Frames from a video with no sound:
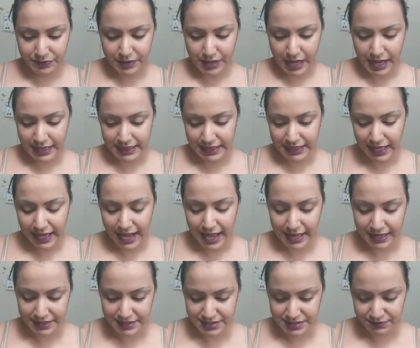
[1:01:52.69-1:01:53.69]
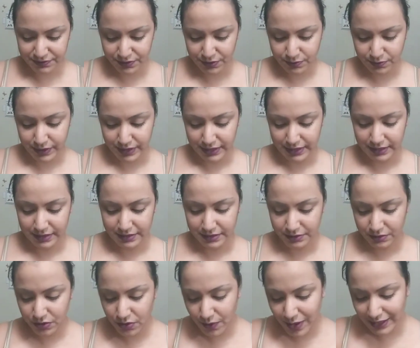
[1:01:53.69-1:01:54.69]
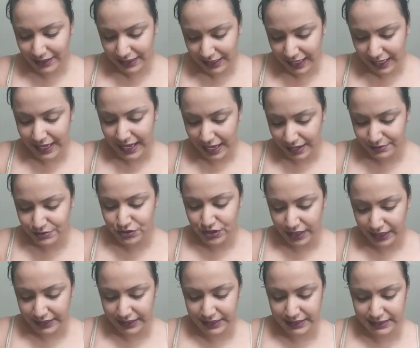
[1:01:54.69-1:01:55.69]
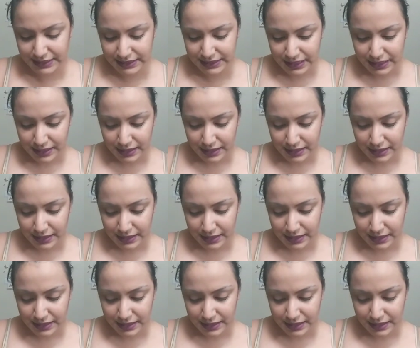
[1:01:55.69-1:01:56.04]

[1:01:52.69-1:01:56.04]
I think I had a different one. No, I think I have tried this.